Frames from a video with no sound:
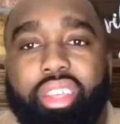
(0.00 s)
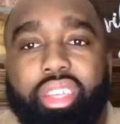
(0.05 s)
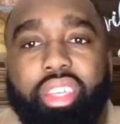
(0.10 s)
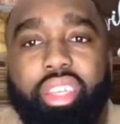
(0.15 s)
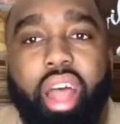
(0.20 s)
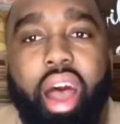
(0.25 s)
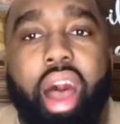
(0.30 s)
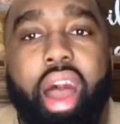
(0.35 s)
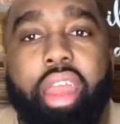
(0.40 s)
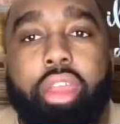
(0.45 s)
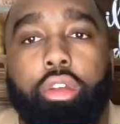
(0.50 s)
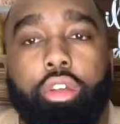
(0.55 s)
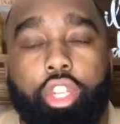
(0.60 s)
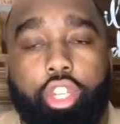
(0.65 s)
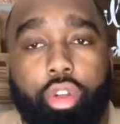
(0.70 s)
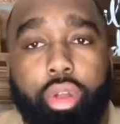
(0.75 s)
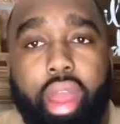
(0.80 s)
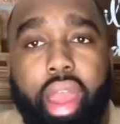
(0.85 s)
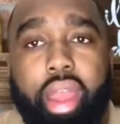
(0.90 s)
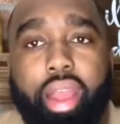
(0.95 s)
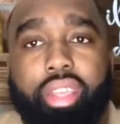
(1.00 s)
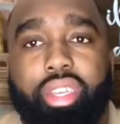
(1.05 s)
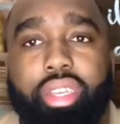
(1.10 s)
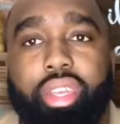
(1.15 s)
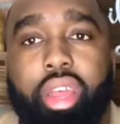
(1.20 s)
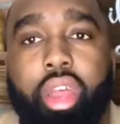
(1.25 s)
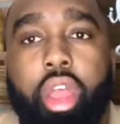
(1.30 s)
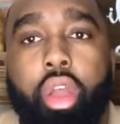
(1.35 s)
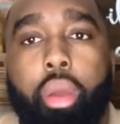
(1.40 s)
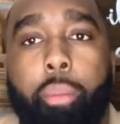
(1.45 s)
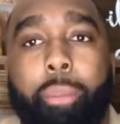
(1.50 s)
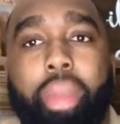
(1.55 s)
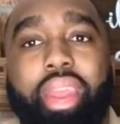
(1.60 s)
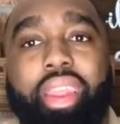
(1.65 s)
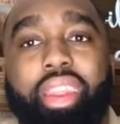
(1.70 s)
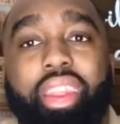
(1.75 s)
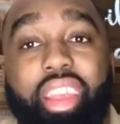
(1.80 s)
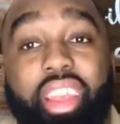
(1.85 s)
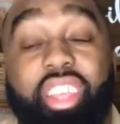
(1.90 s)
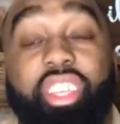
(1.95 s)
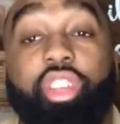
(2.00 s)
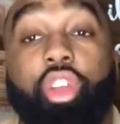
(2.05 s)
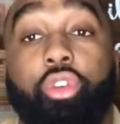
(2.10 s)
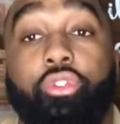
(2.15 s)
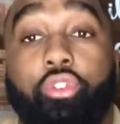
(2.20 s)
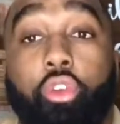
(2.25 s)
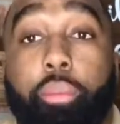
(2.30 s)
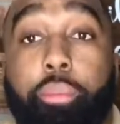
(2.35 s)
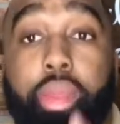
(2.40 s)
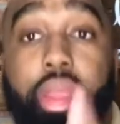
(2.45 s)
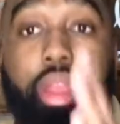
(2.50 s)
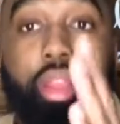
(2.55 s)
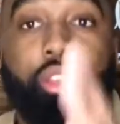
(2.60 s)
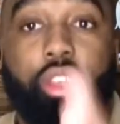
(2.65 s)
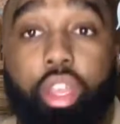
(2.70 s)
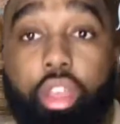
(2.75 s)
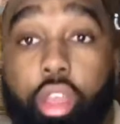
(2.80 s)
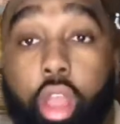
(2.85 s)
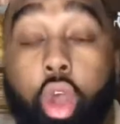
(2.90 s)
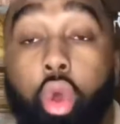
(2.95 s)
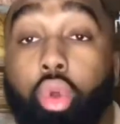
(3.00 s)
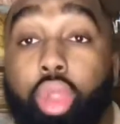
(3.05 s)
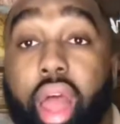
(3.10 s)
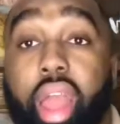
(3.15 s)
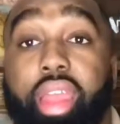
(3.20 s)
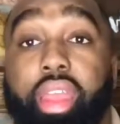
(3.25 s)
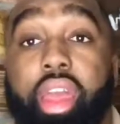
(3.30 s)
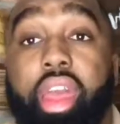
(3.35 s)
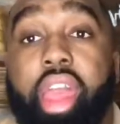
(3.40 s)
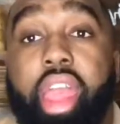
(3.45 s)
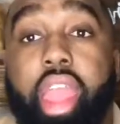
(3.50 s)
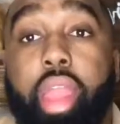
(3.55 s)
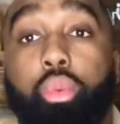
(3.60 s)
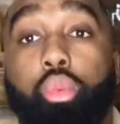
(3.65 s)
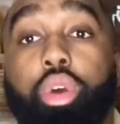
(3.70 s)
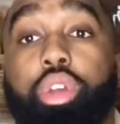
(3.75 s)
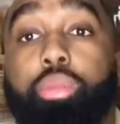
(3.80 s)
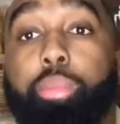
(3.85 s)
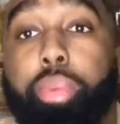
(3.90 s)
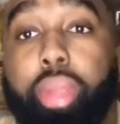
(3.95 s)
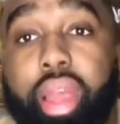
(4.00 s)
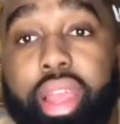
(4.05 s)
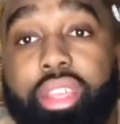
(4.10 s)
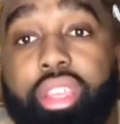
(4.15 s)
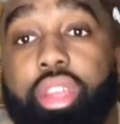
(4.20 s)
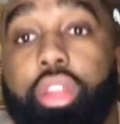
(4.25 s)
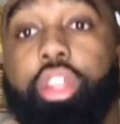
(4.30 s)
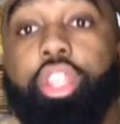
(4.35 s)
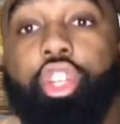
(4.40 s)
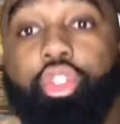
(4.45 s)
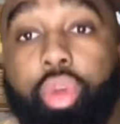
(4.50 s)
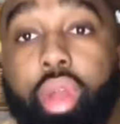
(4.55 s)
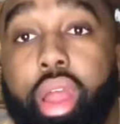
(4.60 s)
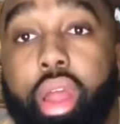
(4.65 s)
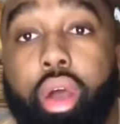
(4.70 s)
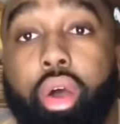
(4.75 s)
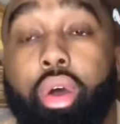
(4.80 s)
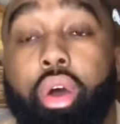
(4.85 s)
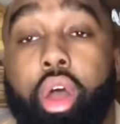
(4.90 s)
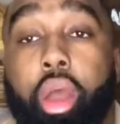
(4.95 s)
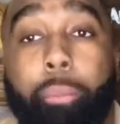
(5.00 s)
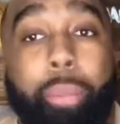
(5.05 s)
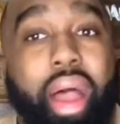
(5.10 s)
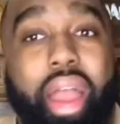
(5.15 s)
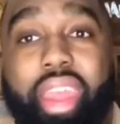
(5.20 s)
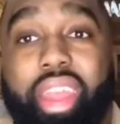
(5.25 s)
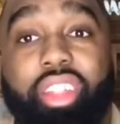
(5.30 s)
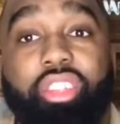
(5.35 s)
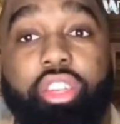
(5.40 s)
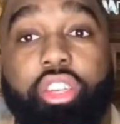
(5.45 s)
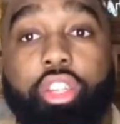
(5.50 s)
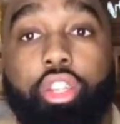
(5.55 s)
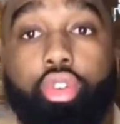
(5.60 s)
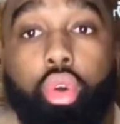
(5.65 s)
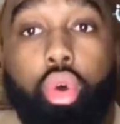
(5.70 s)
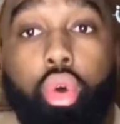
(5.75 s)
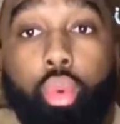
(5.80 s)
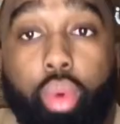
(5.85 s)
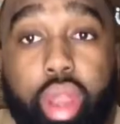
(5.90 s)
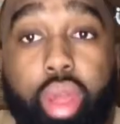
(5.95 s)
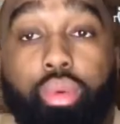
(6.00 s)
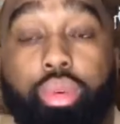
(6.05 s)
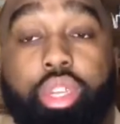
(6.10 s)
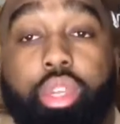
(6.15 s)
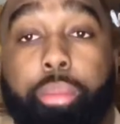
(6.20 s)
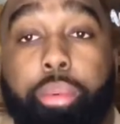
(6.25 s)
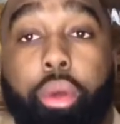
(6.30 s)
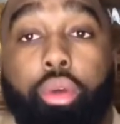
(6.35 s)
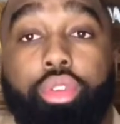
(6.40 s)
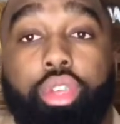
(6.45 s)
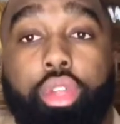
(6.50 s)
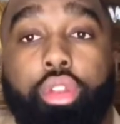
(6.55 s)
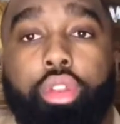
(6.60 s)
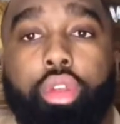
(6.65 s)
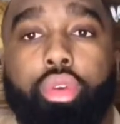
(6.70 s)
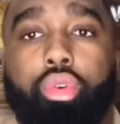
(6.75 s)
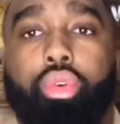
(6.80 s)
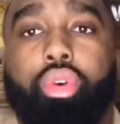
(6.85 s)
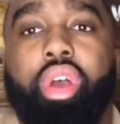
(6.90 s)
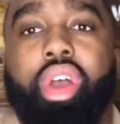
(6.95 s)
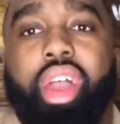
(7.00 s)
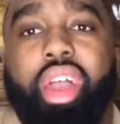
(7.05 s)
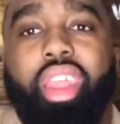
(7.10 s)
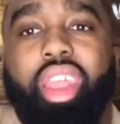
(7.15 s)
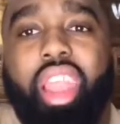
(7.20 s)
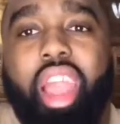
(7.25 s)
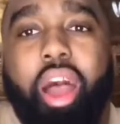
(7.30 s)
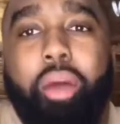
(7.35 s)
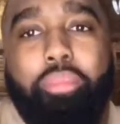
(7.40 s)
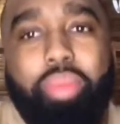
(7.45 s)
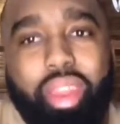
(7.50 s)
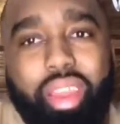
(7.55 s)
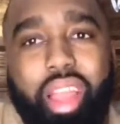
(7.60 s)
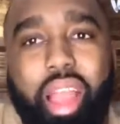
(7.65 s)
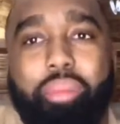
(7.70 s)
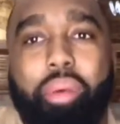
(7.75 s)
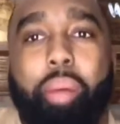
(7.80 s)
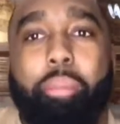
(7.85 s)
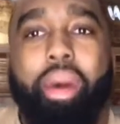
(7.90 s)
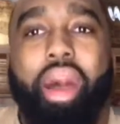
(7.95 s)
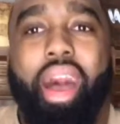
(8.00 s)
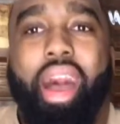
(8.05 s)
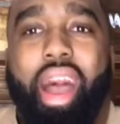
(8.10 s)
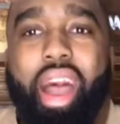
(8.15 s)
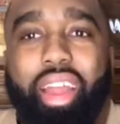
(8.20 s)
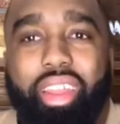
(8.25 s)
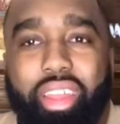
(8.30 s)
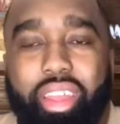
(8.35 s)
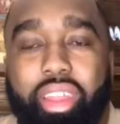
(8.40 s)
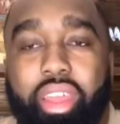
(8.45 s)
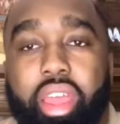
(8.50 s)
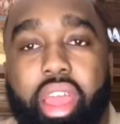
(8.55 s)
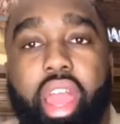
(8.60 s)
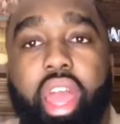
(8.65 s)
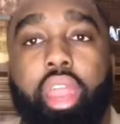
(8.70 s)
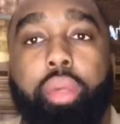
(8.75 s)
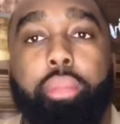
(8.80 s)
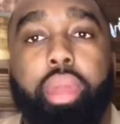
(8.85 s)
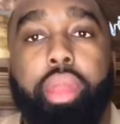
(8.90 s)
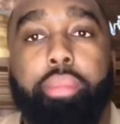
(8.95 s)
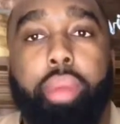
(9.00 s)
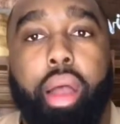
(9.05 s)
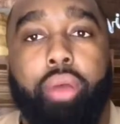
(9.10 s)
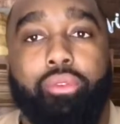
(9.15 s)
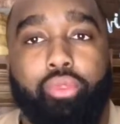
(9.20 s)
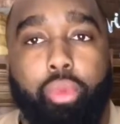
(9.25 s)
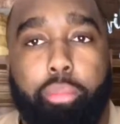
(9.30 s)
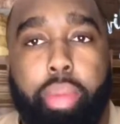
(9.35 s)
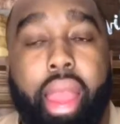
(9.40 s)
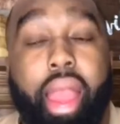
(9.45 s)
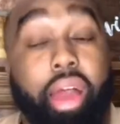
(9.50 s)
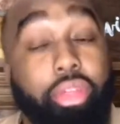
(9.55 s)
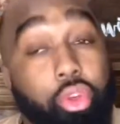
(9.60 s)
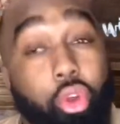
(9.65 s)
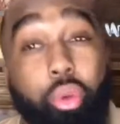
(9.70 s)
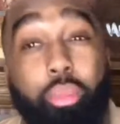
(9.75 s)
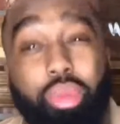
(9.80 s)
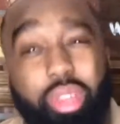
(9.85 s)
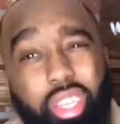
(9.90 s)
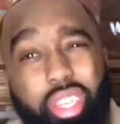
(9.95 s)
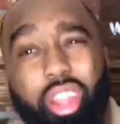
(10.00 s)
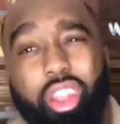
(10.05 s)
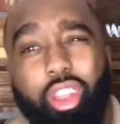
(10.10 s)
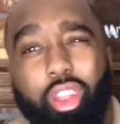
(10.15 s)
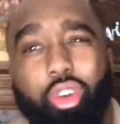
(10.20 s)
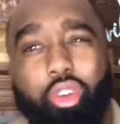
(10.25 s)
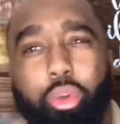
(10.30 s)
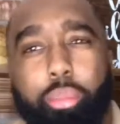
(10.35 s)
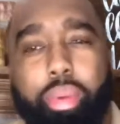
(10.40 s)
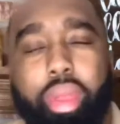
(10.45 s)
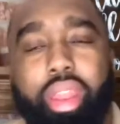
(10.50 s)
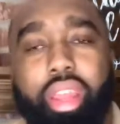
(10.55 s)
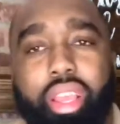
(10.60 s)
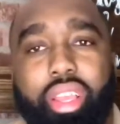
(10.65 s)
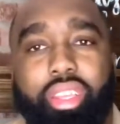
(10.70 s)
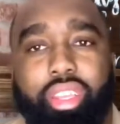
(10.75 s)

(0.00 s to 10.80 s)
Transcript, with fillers: it's tire tracks made it easier for me to go. Like it was blazing a trail by it just doing what it was supposed to do. It allowed me to come up behind it and it made my path home. It's a little bit